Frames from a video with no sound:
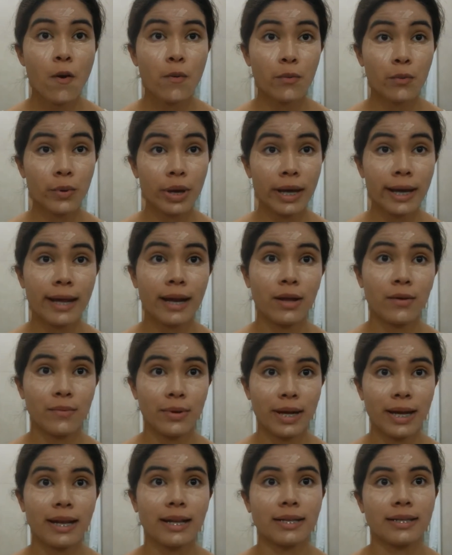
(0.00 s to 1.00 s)

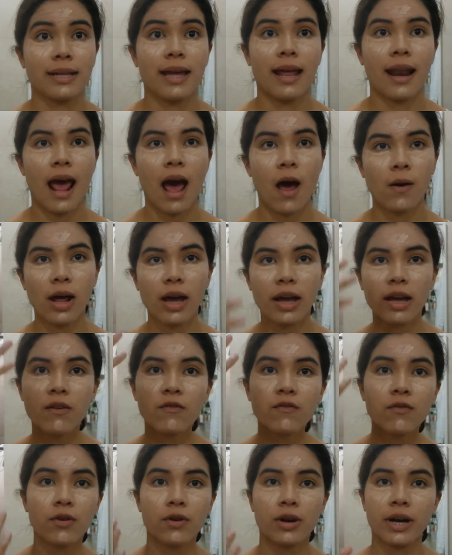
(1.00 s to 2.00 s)
really stand out, like
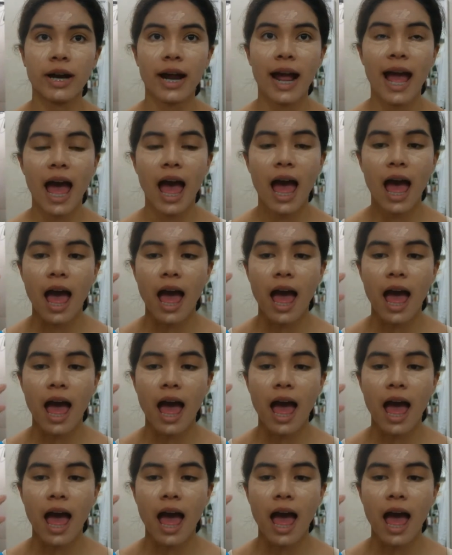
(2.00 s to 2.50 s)
her forehead